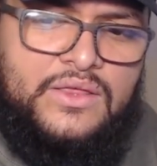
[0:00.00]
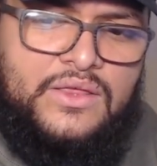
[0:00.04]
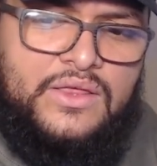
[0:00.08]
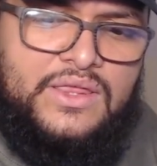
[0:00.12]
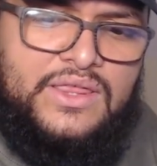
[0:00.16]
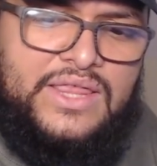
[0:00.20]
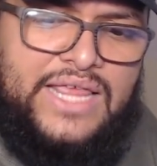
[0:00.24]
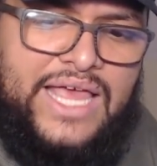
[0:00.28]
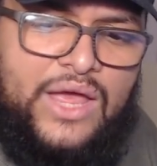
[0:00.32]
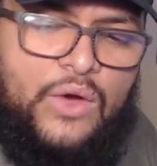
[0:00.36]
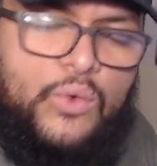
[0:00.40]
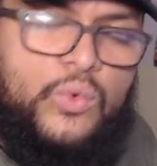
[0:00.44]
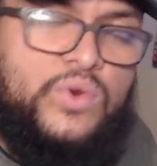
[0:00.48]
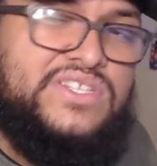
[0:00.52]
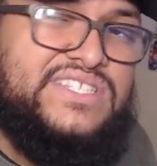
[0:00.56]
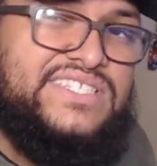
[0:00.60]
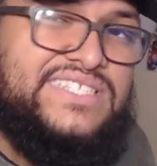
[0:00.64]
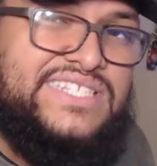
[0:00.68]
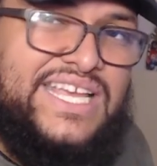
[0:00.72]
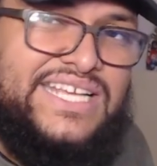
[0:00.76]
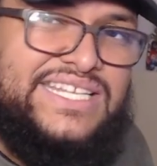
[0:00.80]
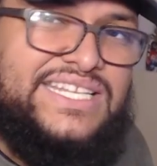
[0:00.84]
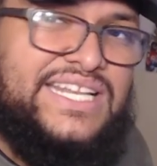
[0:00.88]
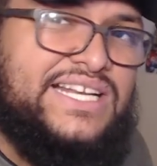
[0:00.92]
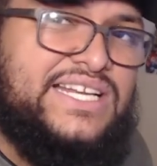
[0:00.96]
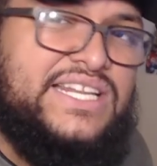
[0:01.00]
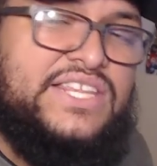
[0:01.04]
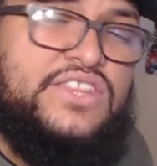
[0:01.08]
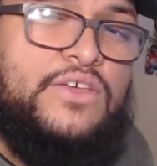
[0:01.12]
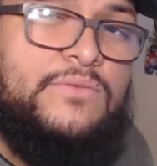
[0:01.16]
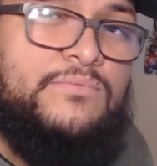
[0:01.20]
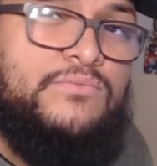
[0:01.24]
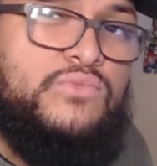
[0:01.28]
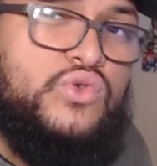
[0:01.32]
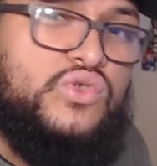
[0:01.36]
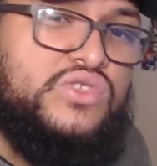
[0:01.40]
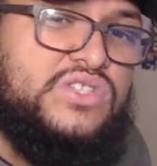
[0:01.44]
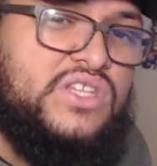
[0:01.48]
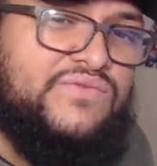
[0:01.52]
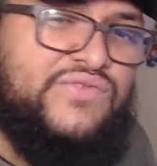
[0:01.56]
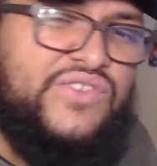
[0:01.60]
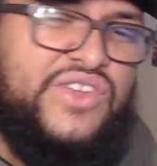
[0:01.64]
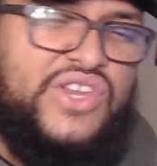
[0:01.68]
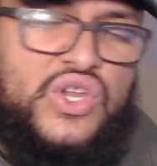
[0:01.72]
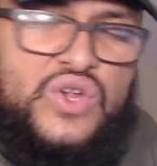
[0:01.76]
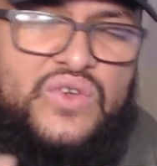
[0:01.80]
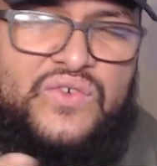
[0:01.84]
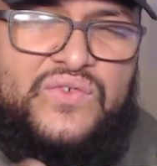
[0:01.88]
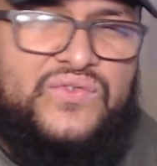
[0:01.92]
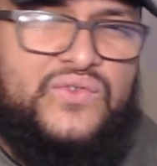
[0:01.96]
that was technically the music
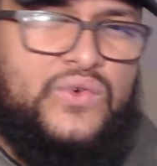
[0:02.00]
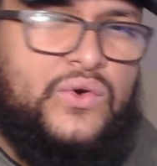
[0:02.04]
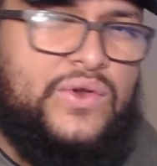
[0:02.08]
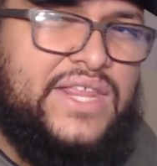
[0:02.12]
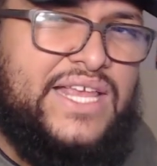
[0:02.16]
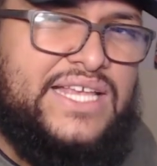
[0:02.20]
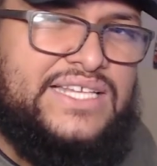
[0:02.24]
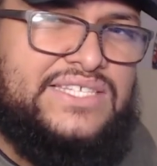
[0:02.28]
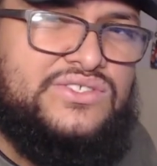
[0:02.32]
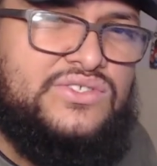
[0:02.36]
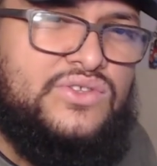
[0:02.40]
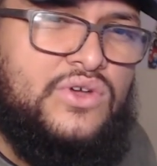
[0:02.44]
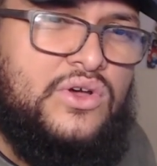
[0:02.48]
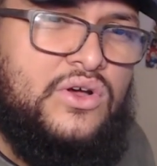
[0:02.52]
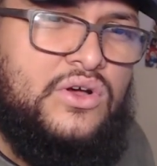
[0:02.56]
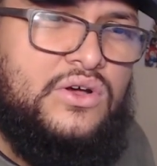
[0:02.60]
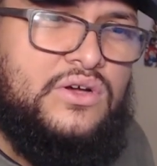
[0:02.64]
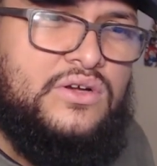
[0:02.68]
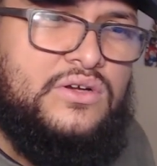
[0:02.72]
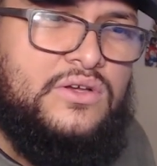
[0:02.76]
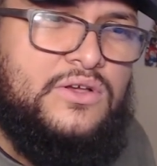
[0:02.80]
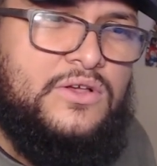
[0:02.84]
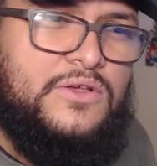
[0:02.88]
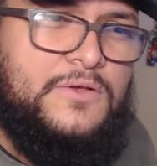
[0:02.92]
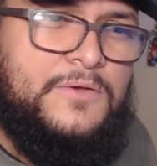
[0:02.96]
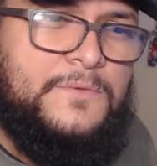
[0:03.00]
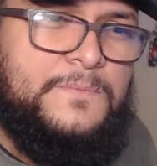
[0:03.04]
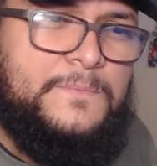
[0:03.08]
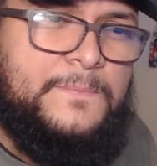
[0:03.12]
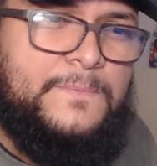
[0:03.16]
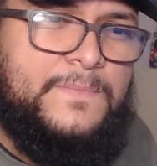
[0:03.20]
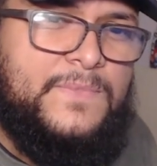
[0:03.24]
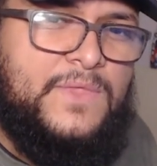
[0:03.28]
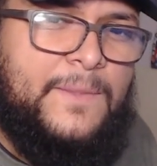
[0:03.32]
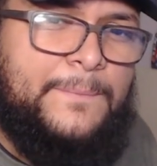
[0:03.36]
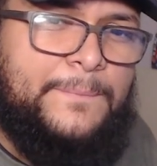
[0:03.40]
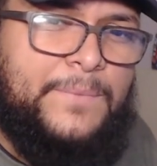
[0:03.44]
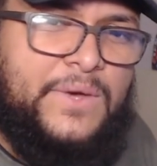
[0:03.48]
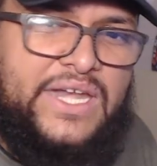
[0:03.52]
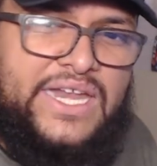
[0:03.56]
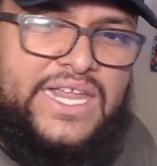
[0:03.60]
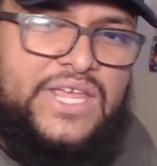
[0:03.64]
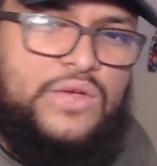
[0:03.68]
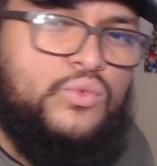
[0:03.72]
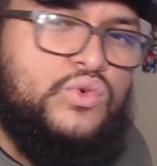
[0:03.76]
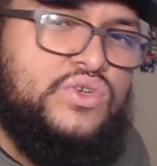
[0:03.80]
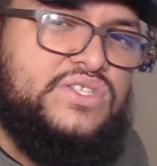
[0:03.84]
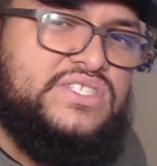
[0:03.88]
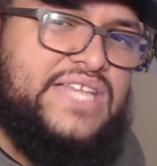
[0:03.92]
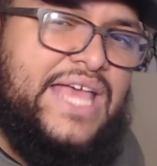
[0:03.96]
video for that song. But
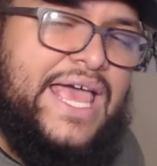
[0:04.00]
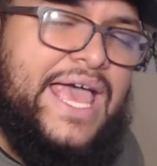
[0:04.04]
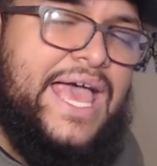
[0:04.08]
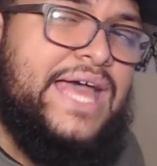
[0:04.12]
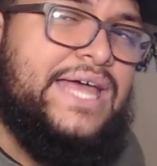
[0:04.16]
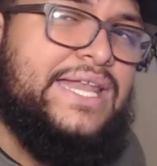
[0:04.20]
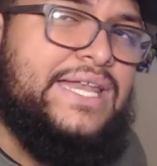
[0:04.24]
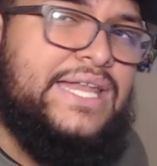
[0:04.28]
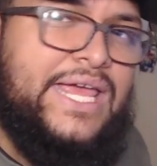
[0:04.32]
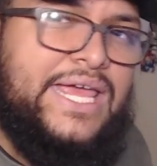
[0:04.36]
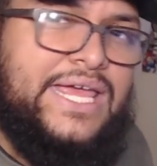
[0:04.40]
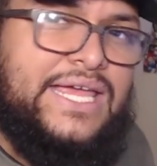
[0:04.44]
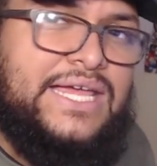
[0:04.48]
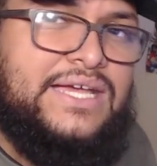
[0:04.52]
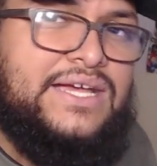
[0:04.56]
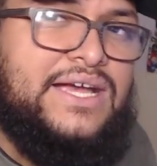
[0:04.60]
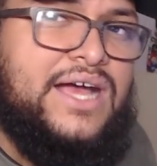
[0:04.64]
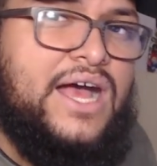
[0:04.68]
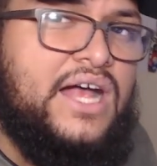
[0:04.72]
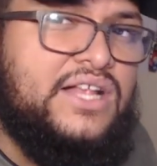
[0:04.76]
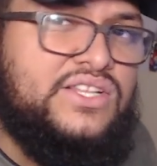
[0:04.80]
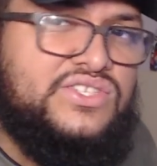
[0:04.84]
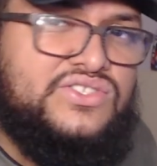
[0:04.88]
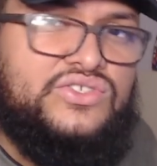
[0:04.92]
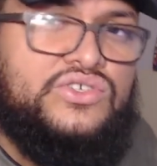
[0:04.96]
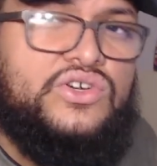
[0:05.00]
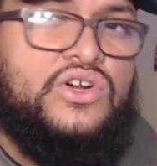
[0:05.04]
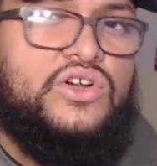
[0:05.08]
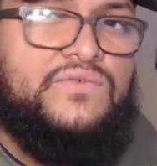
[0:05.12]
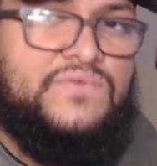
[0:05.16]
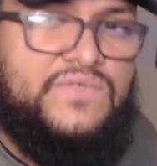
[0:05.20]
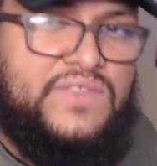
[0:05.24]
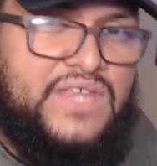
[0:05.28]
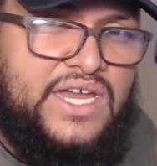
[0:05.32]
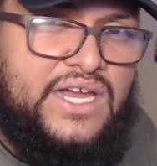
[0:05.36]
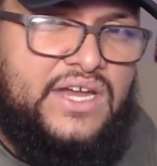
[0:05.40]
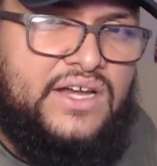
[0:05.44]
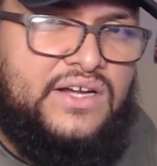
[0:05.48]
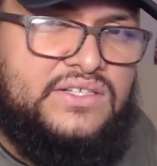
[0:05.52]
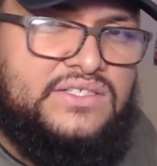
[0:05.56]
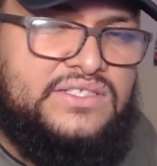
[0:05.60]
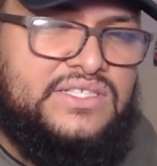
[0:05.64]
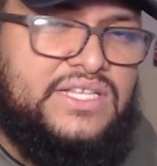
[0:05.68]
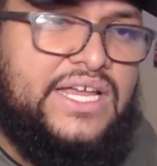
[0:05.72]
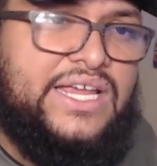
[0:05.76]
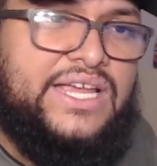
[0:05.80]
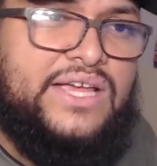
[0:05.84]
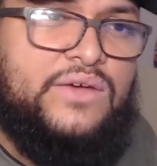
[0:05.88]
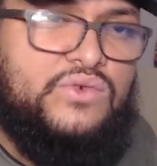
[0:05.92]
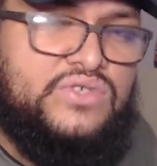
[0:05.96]
it was at a concert of theirs.
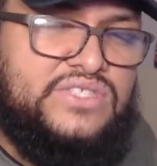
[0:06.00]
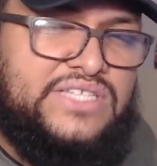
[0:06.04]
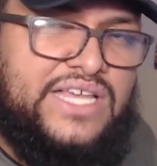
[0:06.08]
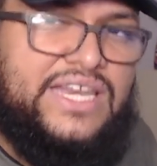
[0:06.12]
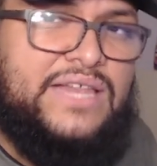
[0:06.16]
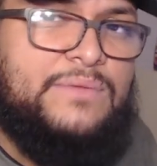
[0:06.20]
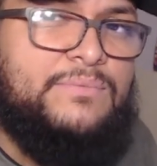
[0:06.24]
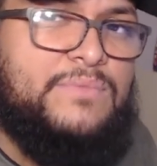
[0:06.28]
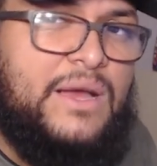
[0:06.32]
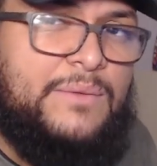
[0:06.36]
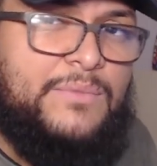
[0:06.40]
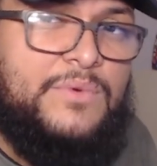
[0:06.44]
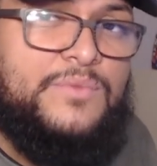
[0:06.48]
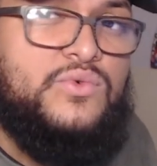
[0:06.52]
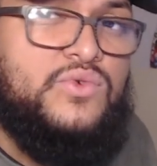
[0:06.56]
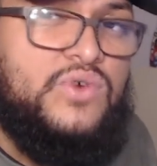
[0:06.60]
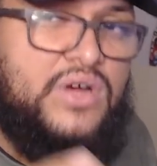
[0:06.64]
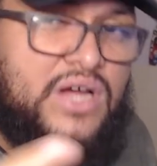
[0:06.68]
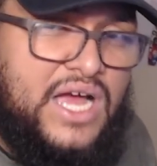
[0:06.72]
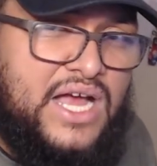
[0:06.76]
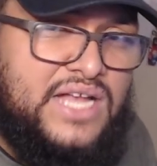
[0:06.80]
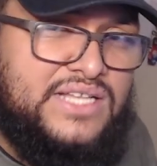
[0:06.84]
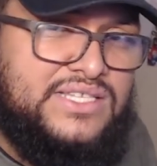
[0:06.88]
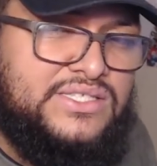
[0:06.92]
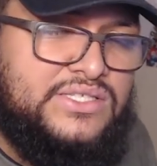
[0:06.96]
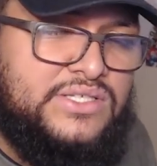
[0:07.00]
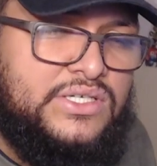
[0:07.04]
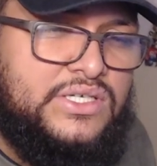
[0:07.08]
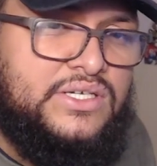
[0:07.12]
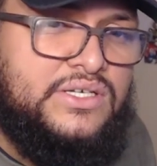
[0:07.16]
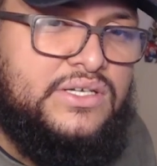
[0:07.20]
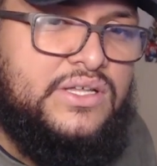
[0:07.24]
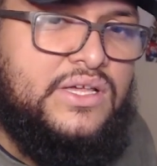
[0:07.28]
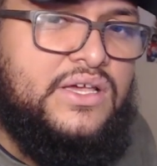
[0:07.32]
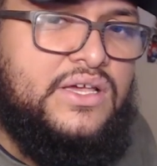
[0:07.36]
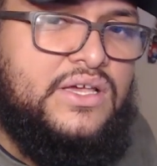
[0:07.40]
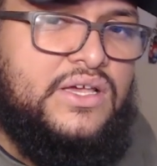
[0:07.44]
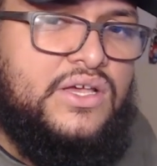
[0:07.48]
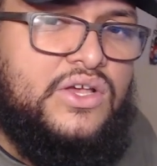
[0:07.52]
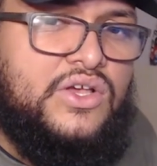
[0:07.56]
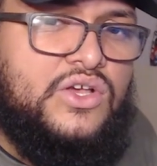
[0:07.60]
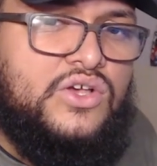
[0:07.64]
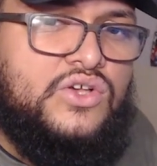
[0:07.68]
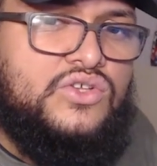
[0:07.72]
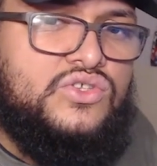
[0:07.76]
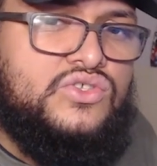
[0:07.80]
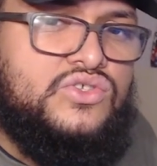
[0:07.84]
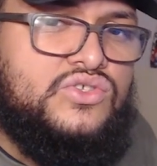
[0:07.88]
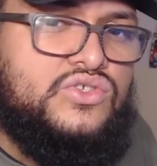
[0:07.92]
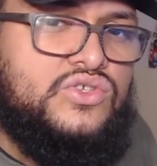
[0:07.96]
Like, it was at a Mamamoo concert.
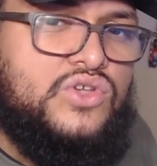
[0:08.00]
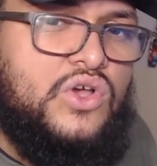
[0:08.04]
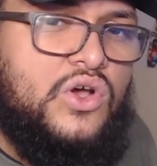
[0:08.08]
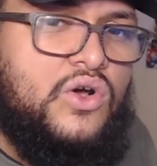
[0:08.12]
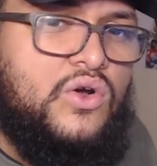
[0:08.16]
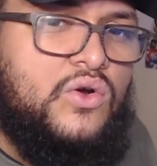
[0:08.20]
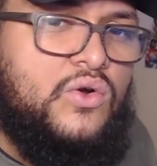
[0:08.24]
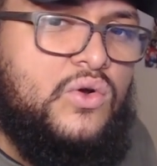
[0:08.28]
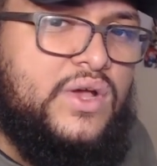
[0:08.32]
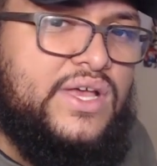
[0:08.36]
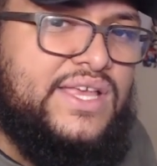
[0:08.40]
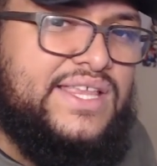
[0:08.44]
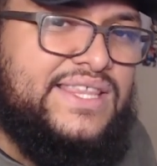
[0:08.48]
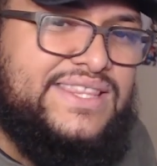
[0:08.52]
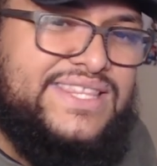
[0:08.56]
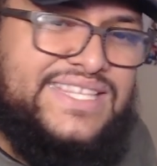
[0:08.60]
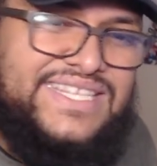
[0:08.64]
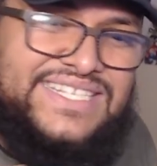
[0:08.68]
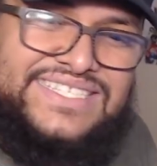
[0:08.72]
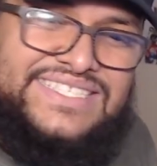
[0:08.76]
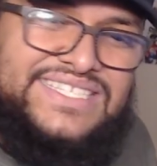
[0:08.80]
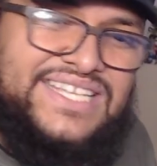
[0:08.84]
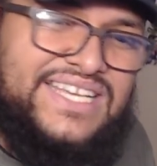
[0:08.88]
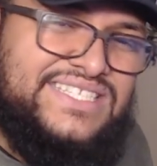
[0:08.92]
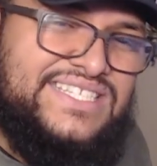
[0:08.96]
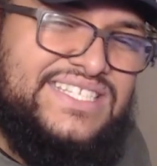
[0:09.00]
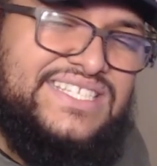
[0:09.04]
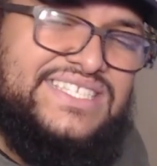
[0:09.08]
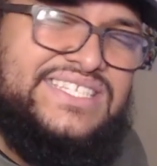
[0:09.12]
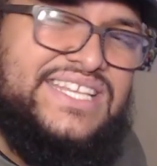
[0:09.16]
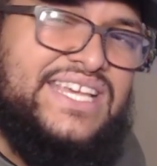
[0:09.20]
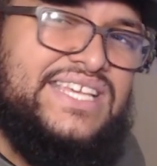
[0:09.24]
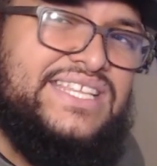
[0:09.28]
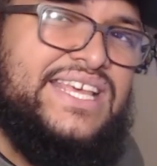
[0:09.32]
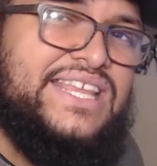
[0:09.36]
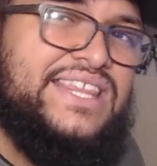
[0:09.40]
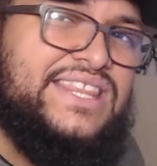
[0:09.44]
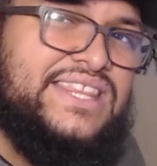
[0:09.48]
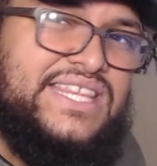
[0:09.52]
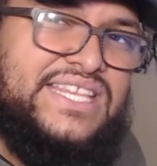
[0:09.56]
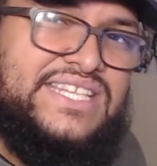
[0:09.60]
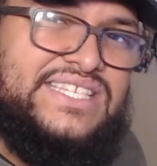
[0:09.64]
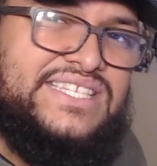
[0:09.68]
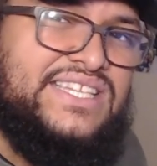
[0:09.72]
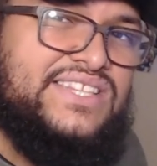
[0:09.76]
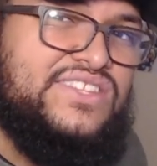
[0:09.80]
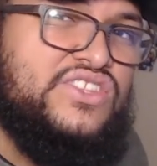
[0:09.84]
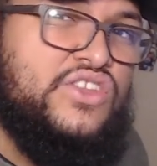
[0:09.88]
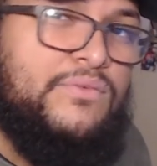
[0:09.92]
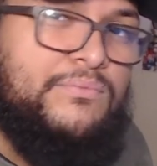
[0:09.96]
So this doesn't say that
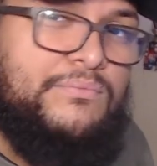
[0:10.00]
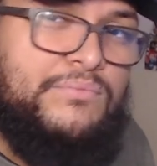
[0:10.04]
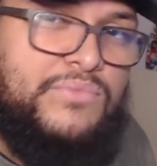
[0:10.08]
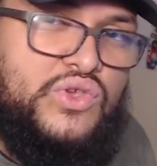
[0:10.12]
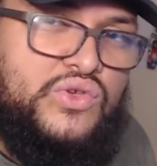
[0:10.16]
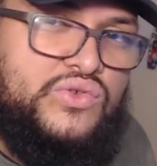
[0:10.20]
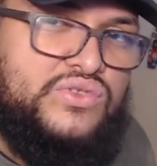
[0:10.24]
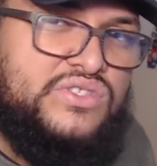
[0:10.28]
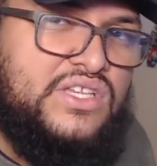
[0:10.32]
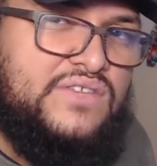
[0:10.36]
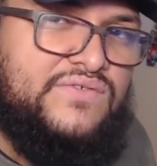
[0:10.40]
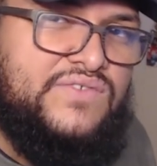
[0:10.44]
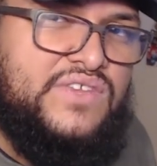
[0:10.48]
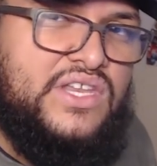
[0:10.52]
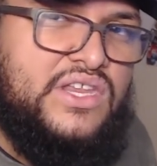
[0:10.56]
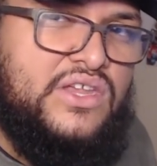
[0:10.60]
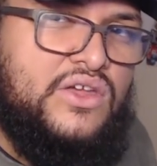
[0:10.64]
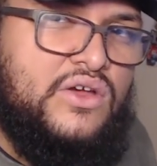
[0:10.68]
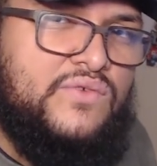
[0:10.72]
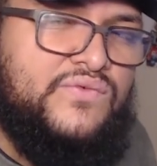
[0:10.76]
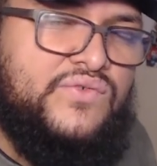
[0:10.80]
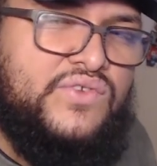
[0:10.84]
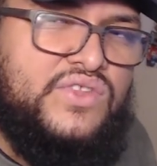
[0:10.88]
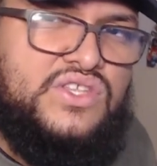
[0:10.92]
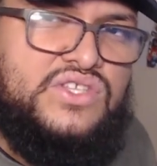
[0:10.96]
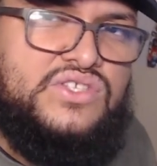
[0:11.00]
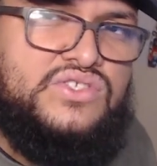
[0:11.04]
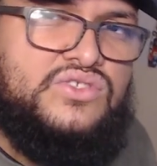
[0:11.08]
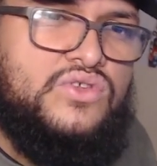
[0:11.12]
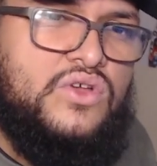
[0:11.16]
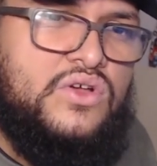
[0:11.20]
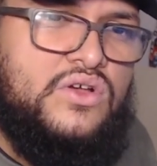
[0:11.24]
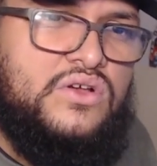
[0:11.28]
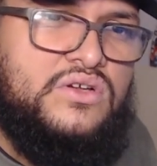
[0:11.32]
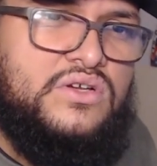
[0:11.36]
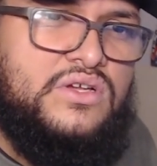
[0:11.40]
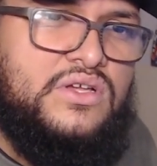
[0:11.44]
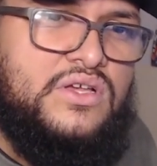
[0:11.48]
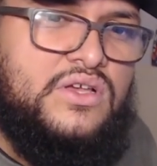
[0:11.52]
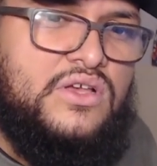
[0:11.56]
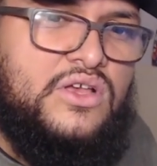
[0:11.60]
this is the music video for this song,